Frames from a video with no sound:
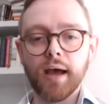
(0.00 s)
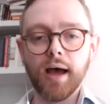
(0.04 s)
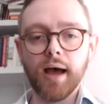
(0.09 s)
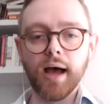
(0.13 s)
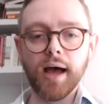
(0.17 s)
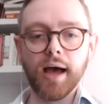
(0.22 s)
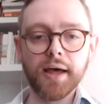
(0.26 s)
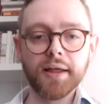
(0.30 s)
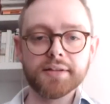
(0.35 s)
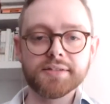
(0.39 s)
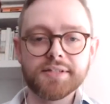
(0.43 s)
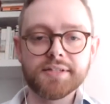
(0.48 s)

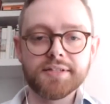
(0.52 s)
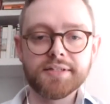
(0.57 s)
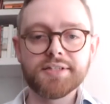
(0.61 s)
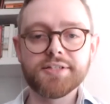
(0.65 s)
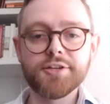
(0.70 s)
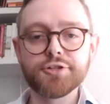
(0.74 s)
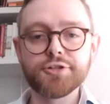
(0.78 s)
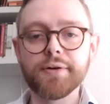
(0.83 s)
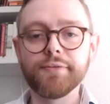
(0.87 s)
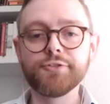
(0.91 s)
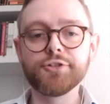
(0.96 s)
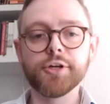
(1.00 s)
And it's a
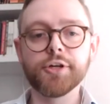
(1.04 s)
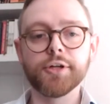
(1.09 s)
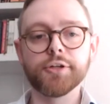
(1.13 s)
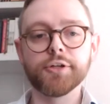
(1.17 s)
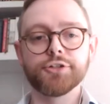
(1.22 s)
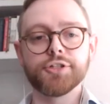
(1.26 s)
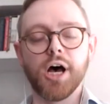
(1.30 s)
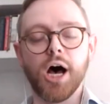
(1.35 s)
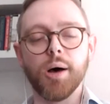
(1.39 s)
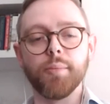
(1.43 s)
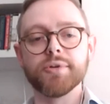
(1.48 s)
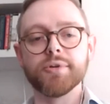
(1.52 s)
decision of
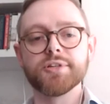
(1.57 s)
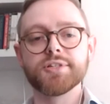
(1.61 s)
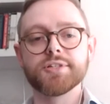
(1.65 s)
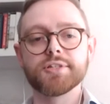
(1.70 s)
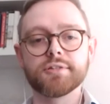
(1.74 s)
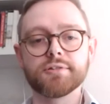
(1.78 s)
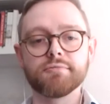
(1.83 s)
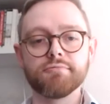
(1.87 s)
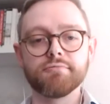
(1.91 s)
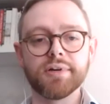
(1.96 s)
Judge Thomas,